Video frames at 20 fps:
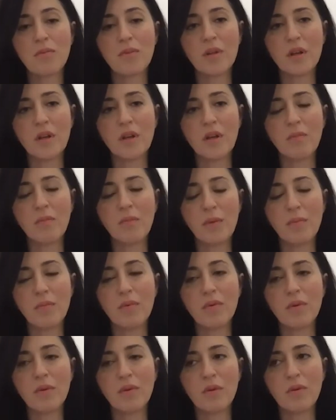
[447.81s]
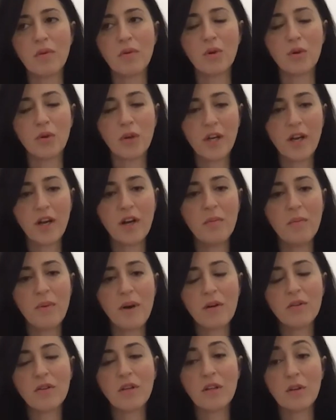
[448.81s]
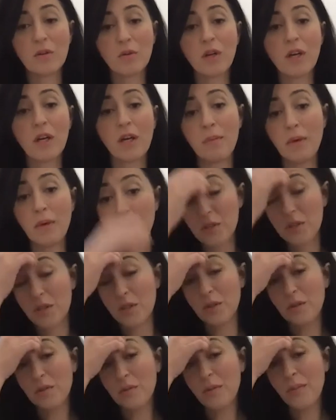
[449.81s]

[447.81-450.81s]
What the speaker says: the people who you care about and who care about you.